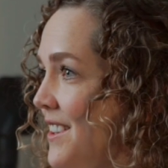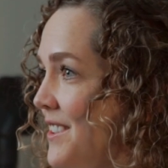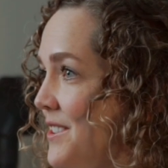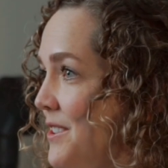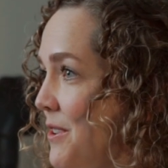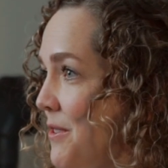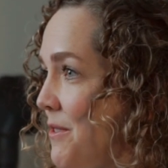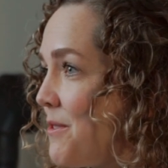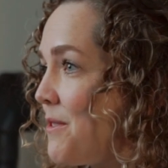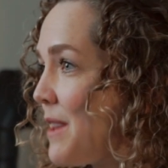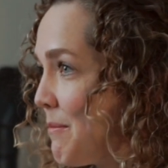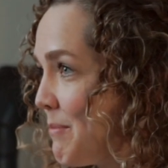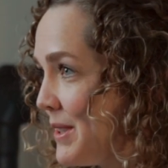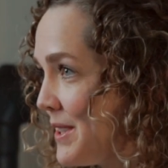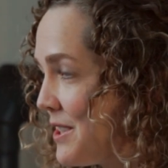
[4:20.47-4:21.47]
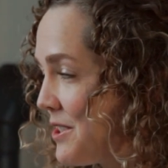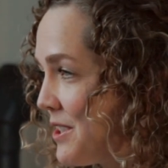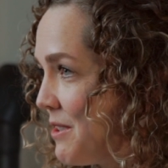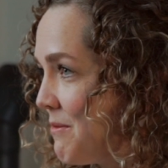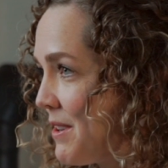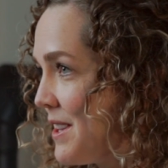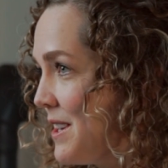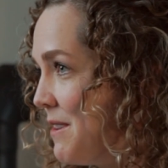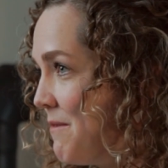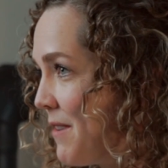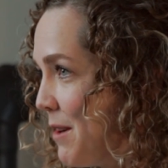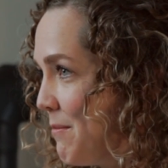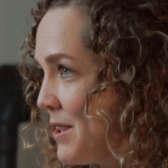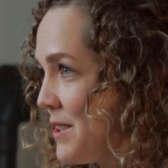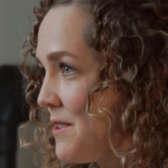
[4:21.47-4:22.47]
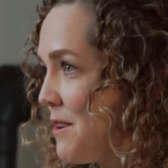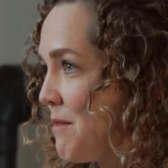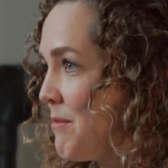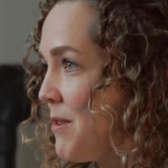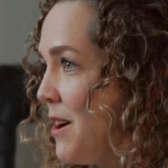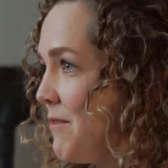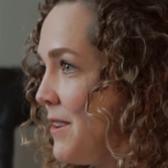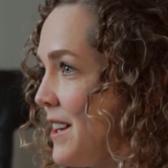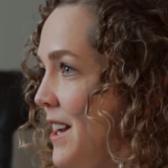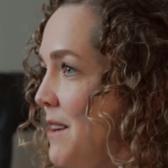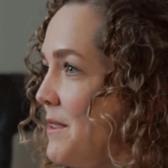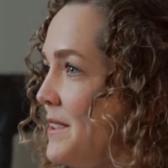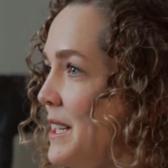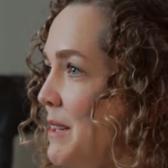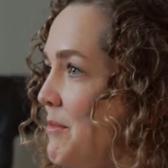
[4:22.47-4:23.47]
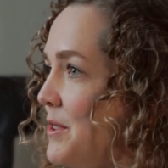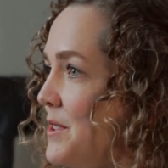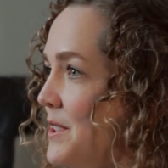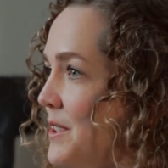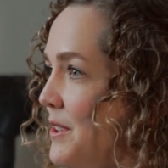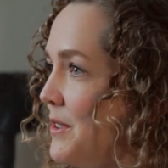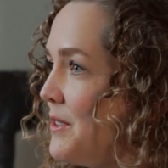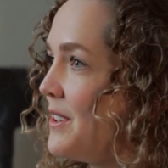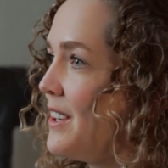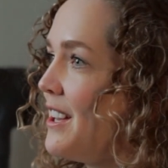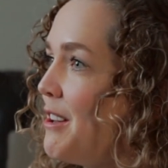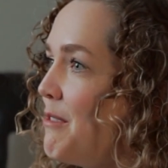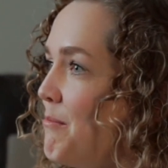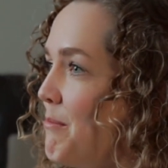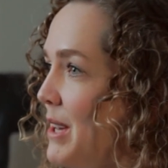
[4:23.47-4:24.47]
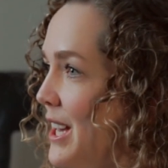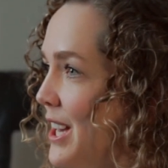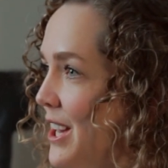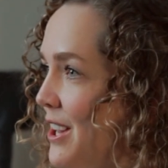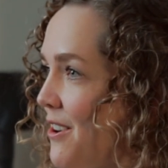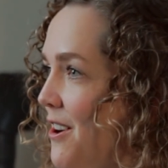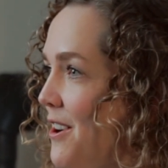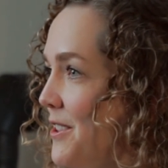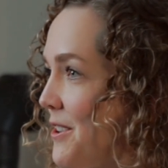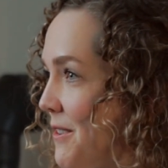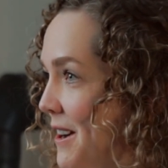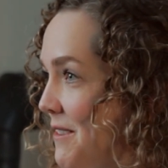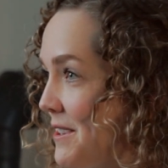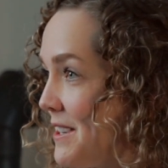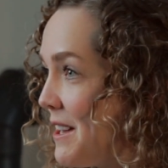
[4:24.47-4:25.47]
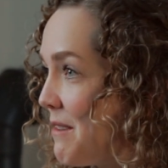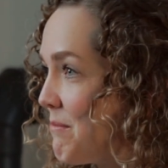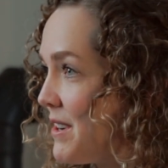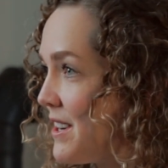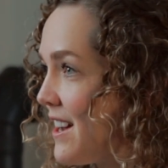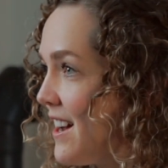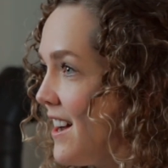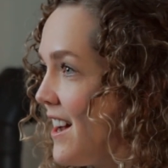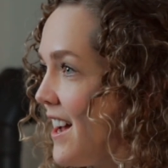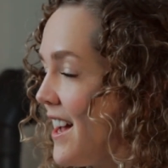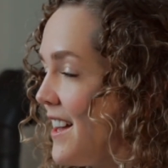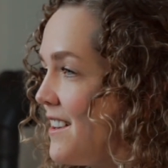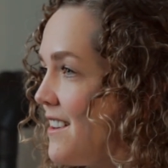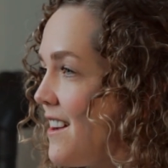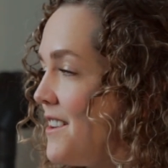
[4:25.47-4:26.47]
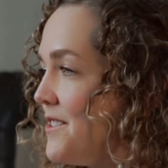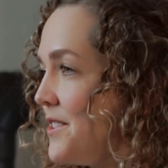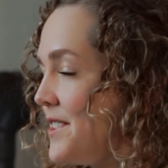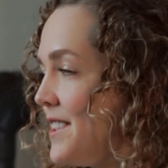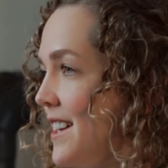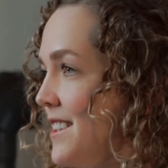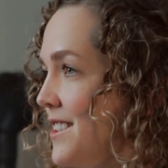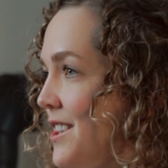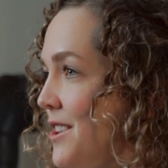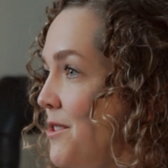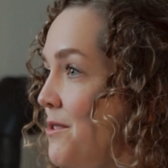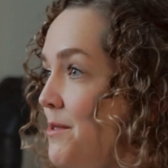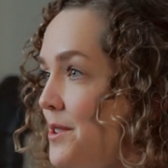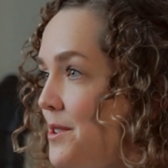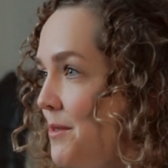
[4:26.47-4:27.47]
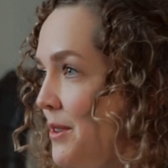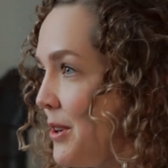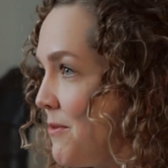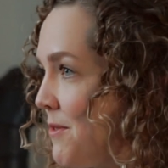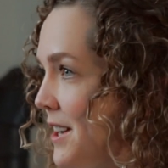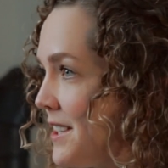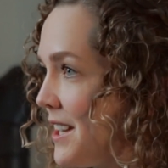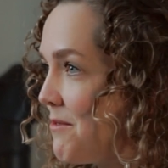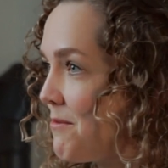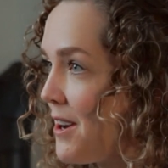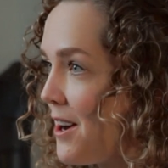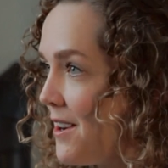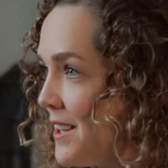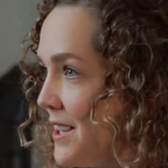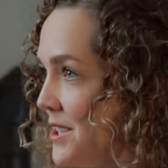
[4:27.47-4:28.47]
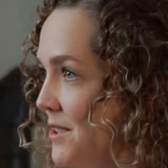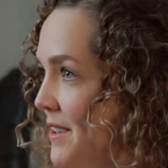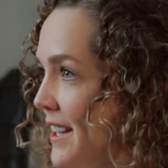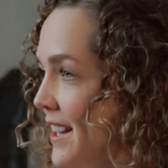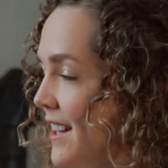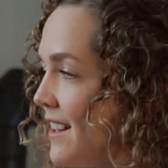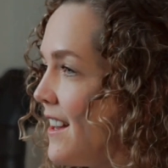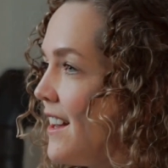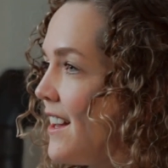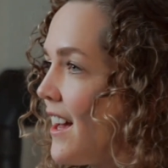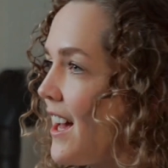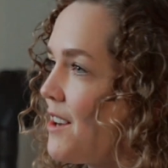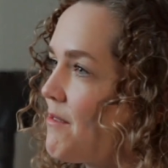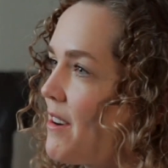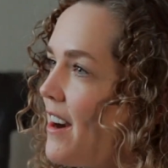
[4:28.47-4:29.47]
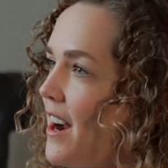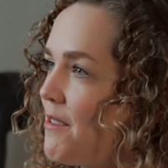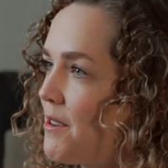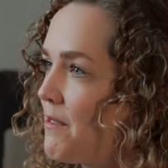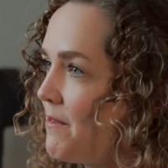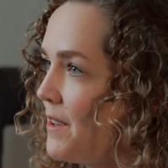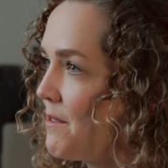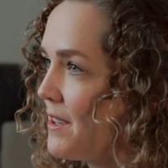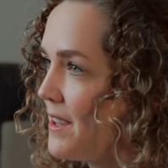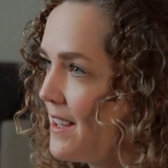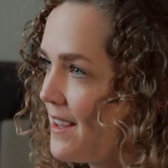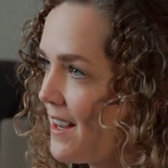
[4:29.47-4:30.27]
So through that position with an environmental nonprofit, I was able to be on the ground in Alberta and understanding who is doing what and where are they doing it and where I would fit within